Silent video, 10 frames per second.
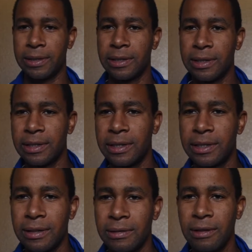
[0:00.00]

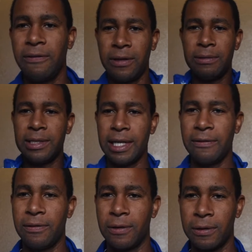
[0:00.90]
What the fuck was
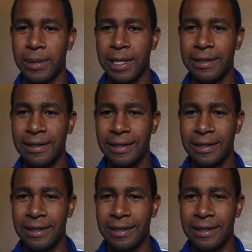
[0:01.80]
that for, man?